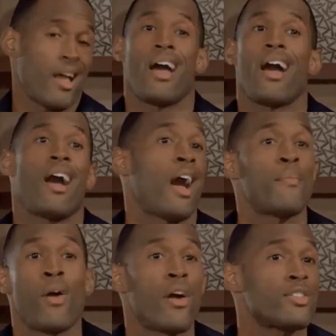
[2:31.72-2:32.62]
What's
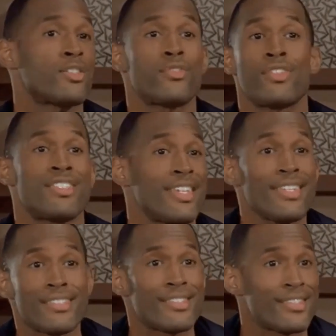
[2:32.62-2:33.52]
more, she
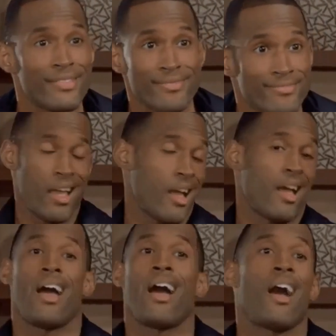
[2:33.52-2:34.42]
may even leave with
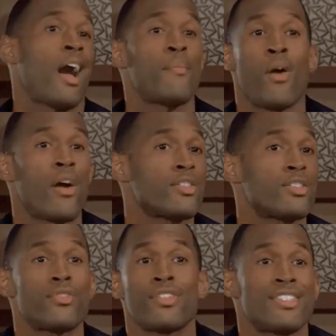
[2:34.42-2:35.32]
her portrait and
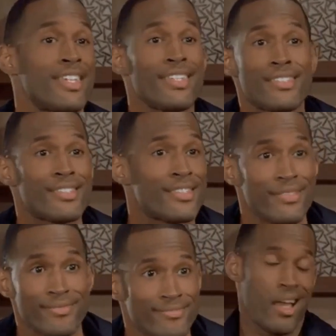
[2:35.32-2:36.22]
hang it in her new
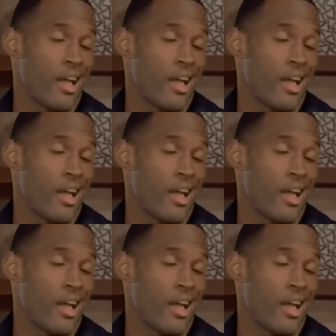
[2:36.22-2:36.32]
home.